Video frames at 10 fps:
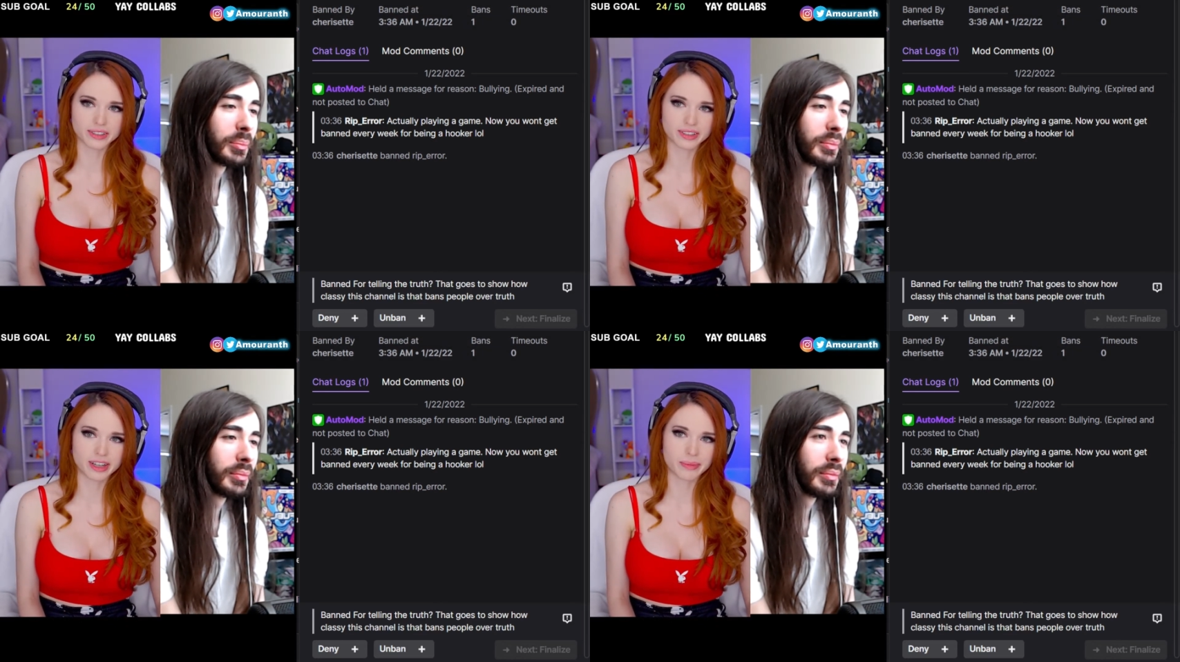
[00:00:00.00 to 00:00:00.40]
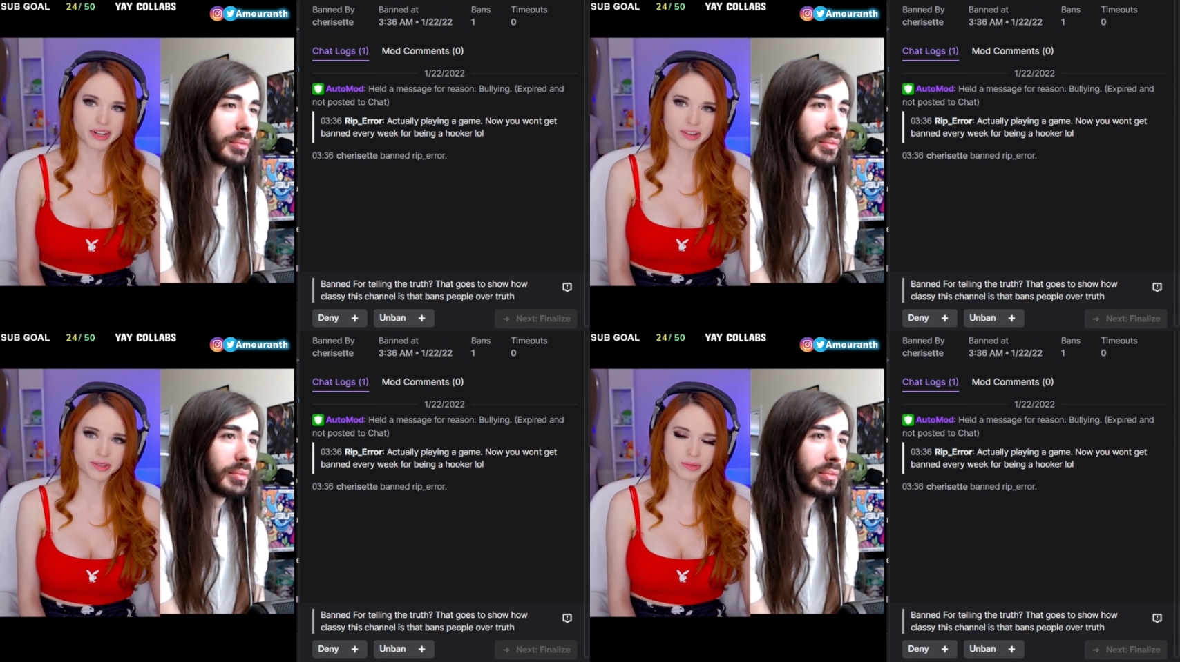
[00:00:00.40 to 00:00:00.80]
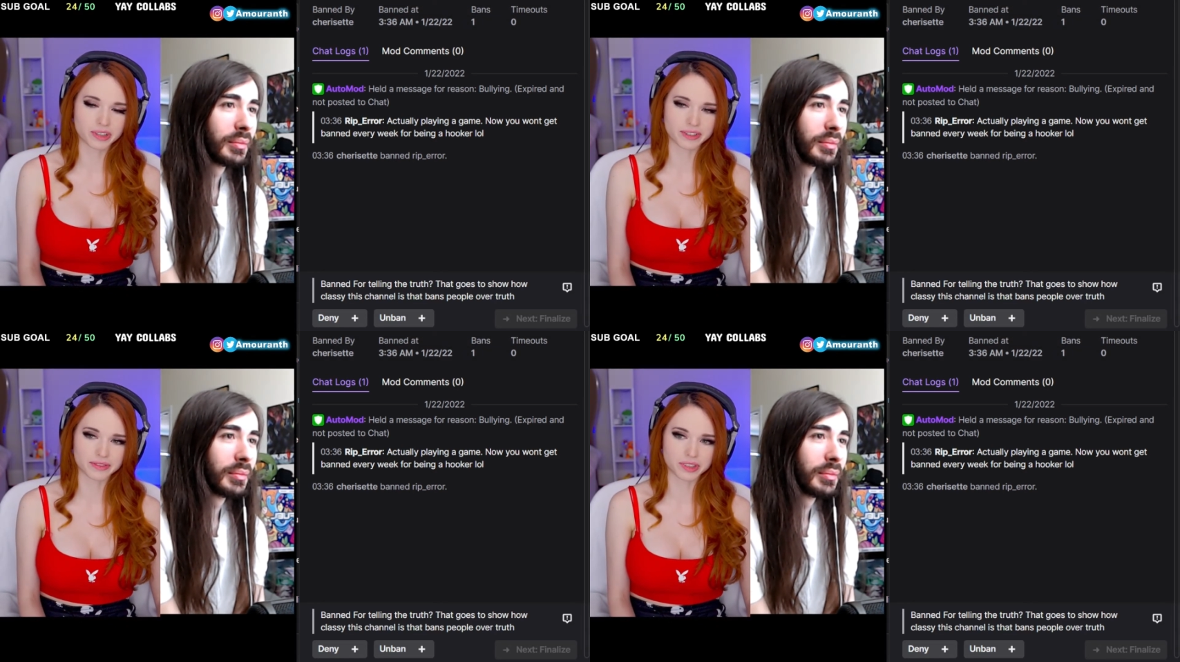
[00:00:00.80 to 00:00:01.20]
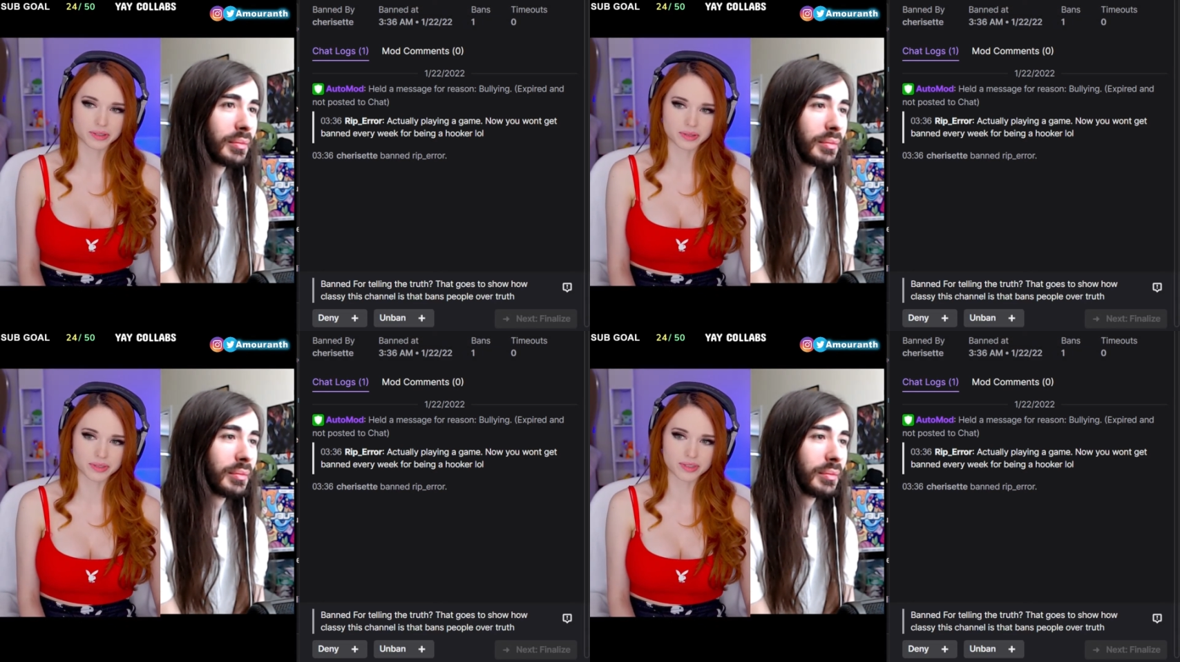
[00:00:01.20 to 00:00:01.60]
Speaker 1: Yeah, but I also won't get
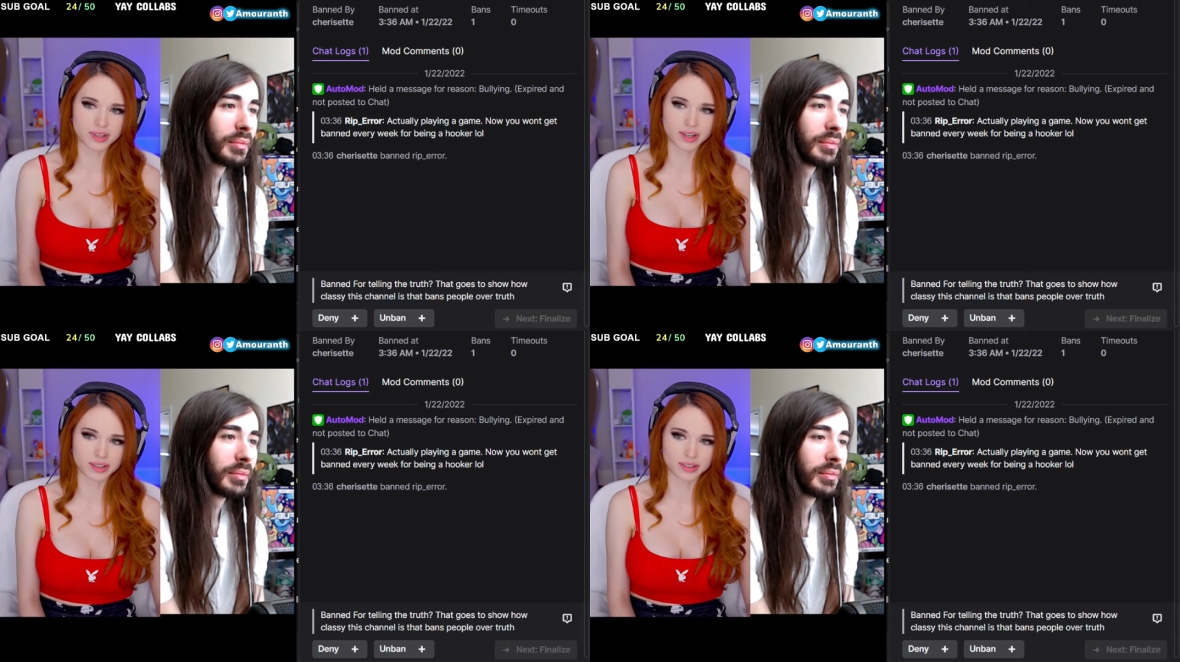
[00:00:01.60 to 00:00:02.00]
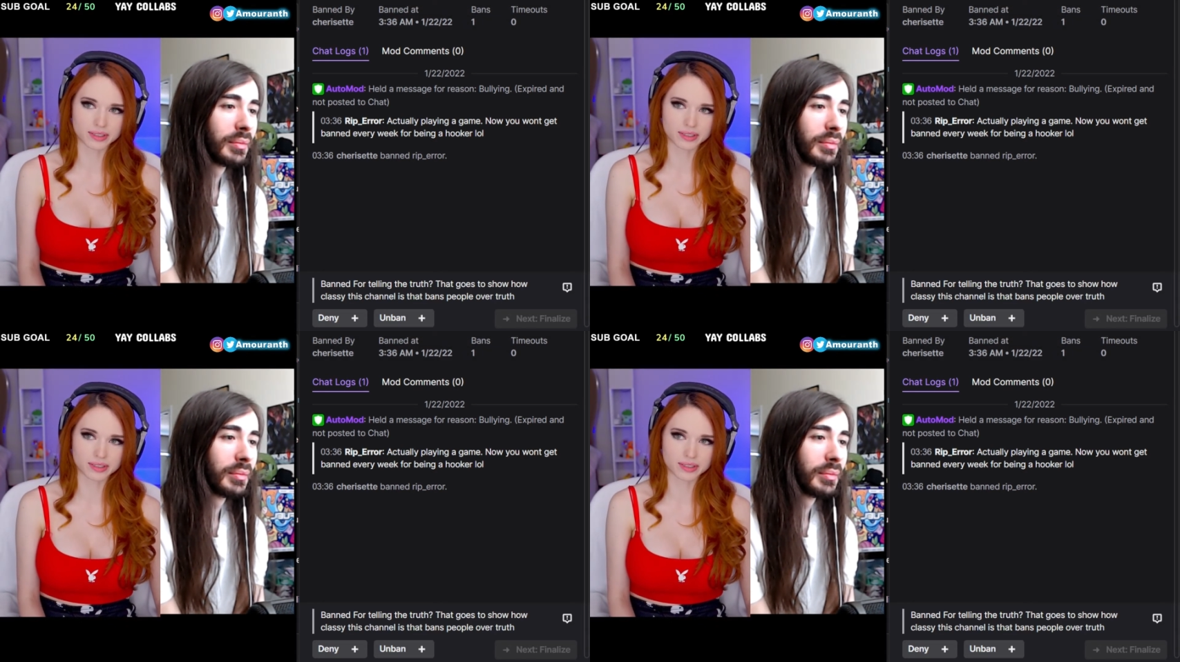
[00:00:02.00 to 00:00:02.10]
views, sadly.